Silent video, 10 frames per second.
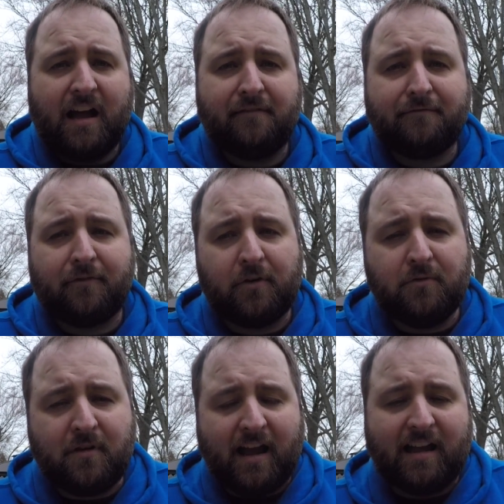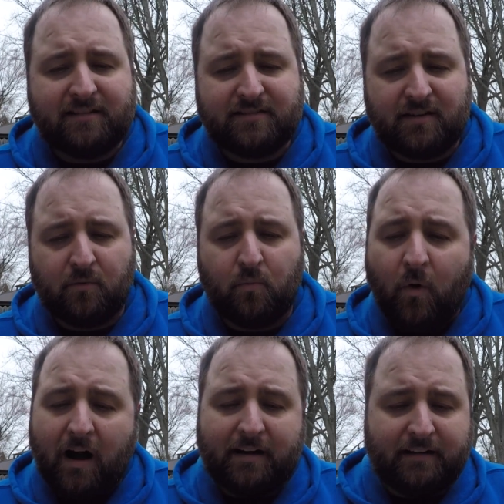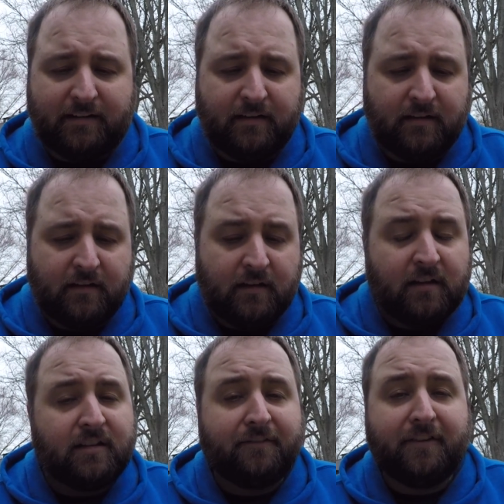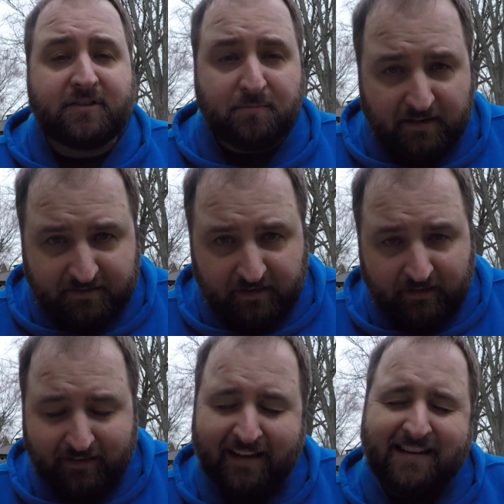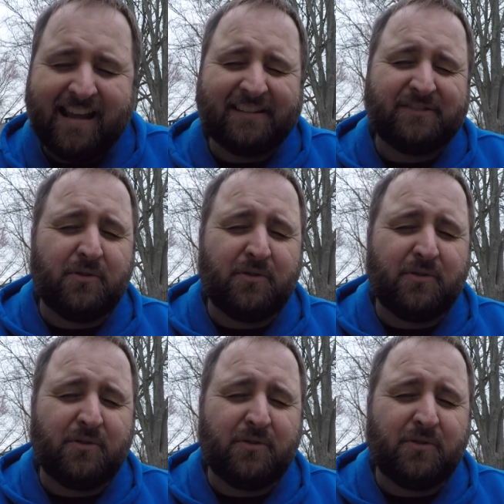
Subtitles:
For you guys that are wanting to fish muskie, and yes, you